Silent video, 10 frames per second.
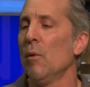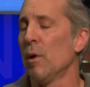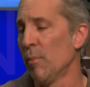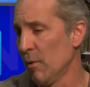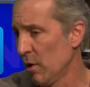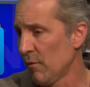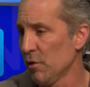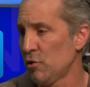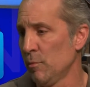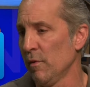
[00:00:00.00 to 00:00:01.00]
We bring one of
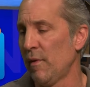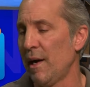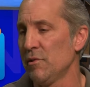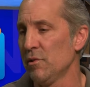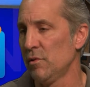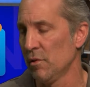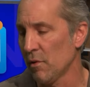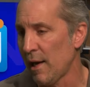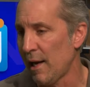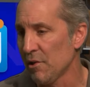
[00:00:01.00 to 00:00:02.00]
our supervisors to
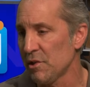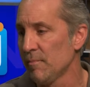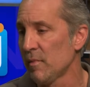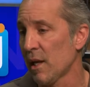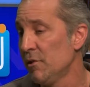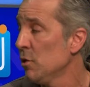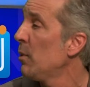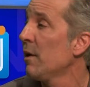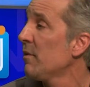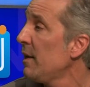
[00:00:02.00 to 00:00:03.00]
their house. and do
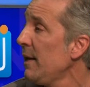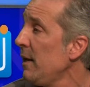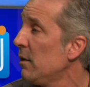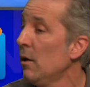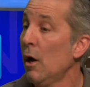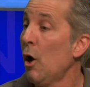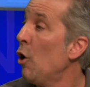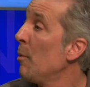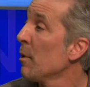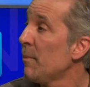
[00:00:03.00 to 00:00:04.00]
whatever they need.
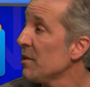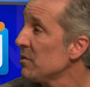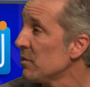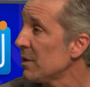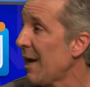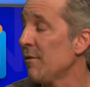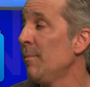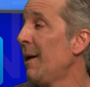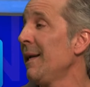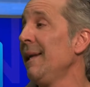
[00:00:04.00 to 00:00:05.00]
Home or business.
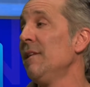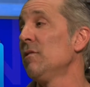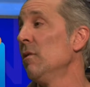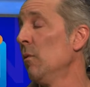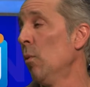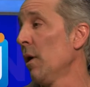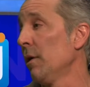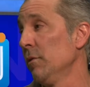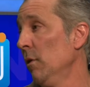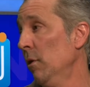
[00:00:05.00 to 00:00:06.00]
Everybody needs work
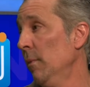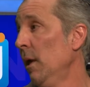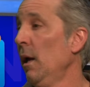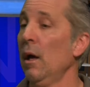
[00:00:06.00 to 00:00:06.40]
at their home.